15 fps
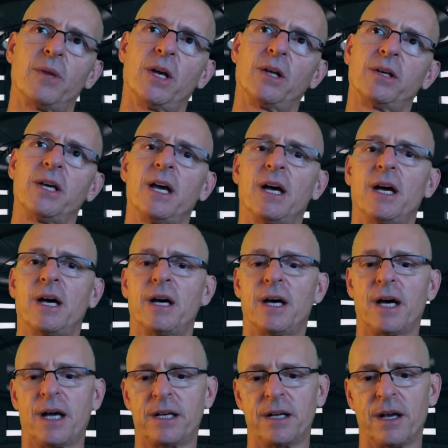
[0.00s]

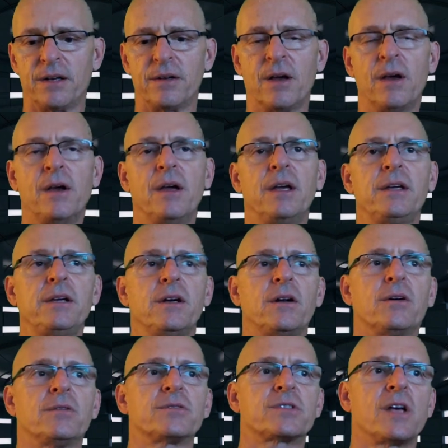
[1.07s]
million and,
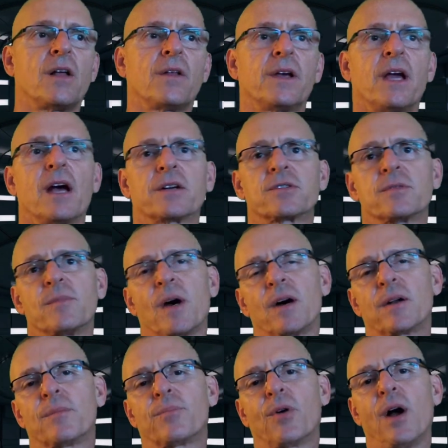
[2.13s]
selling X
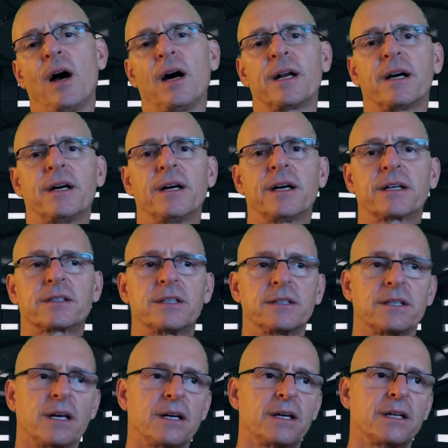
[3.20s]
amount of product
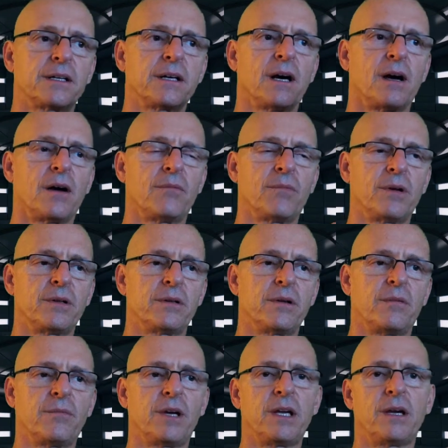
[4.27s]
and da da da da.
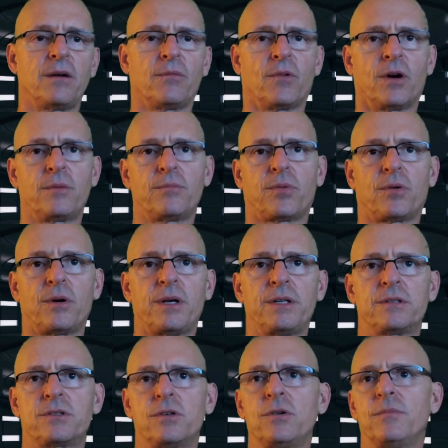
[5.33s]
And we hit
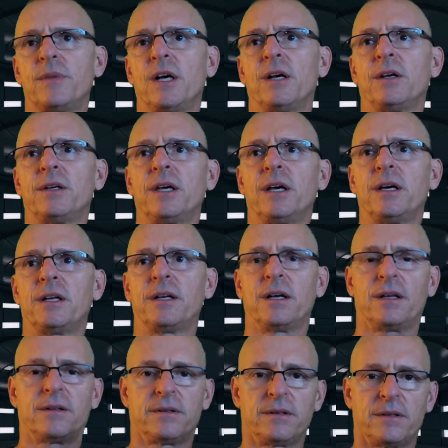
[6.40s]
1.2 million.
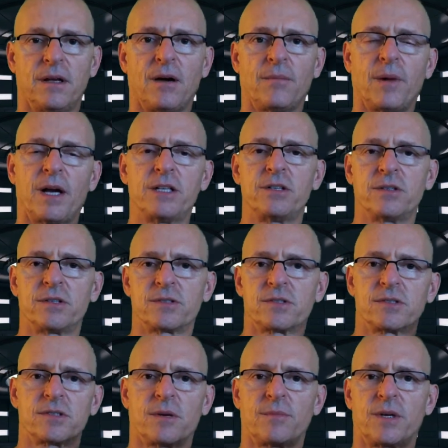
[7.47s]
And now, mind you,
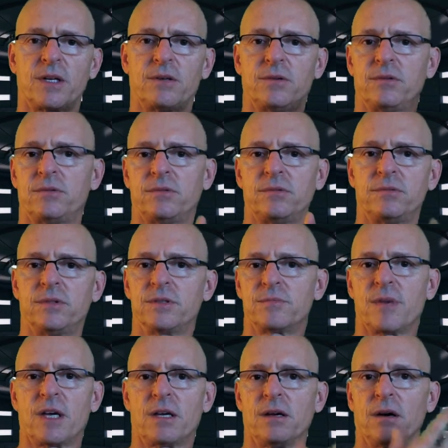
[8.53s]
this is somebody who was
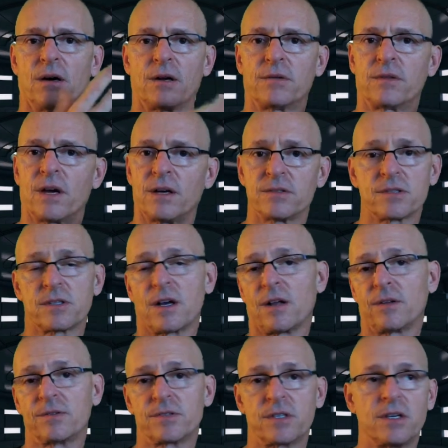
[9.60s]
making
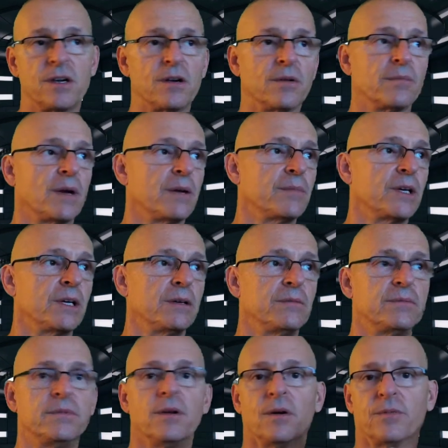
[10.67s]
$100,000 a year, maybe,
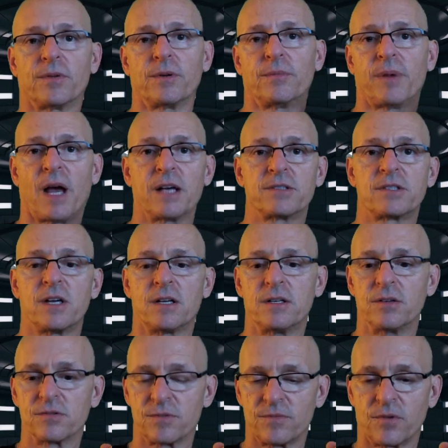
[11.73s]
for the past 10
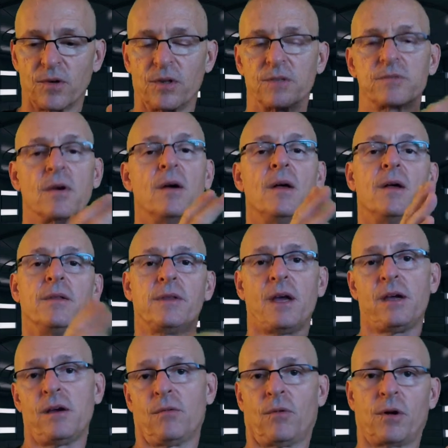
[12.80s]
years before this.
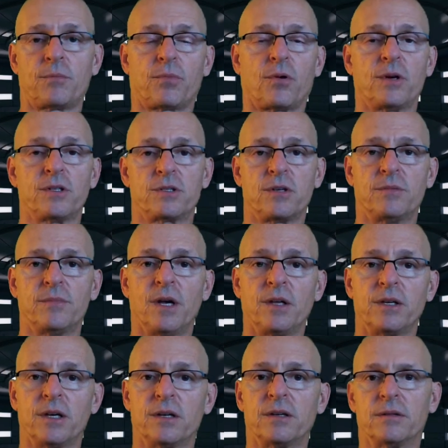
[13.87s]
They hit 1.2
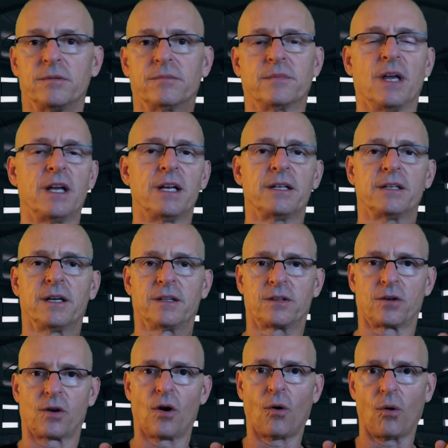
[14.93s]
million and they didn't hit
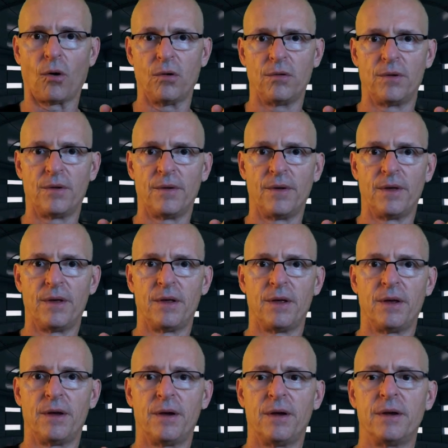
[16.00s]
their goal.
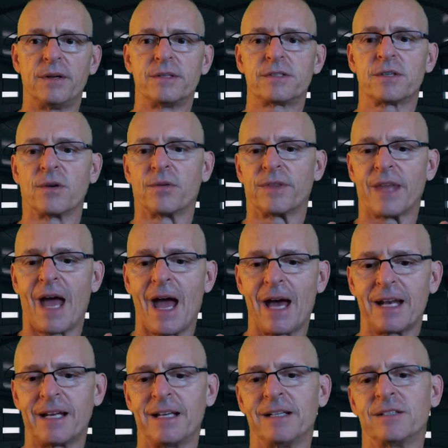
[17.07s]
So
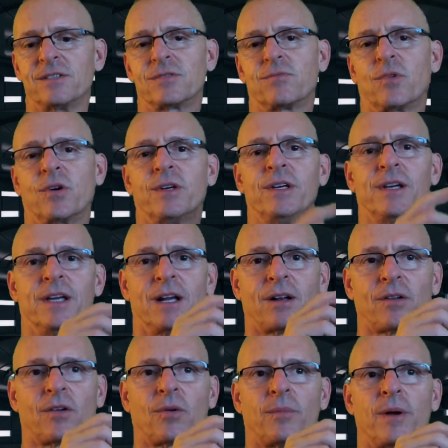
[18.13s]
that is where you get
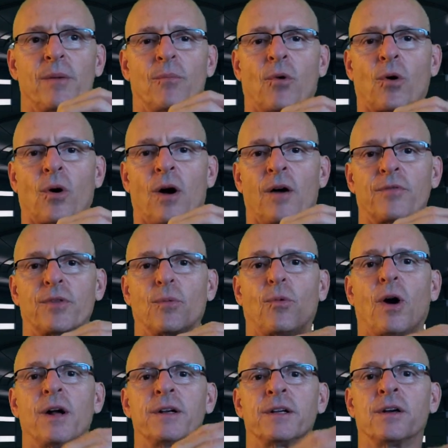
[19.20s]
a little bit more off the
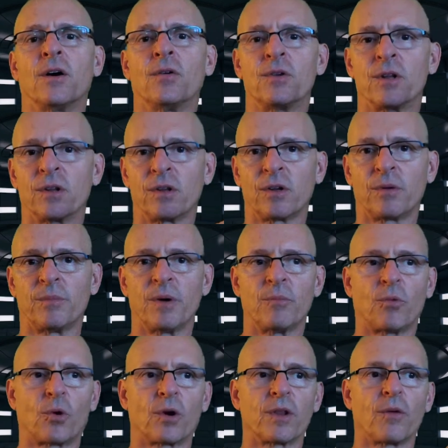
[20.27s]
what and go to a little
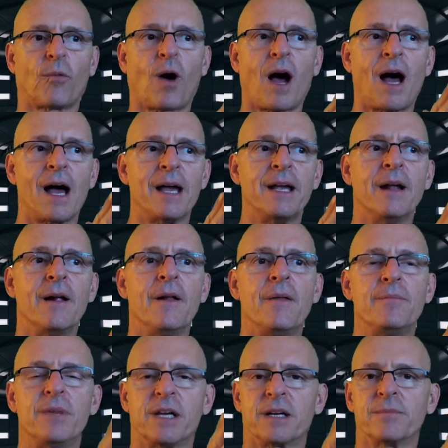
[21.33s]
bit more of the why.
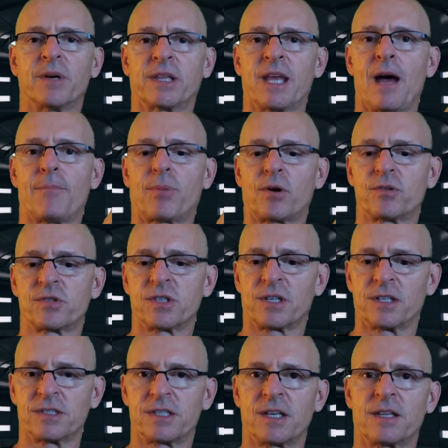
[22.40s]
But that
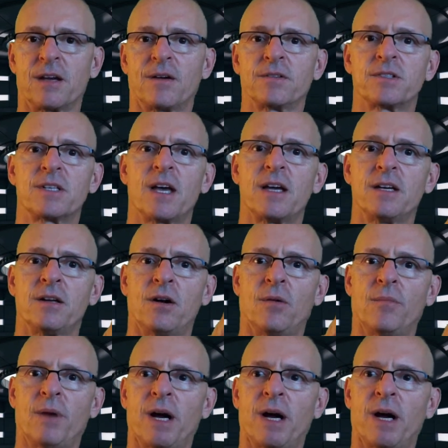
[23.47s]
person could sit there and say,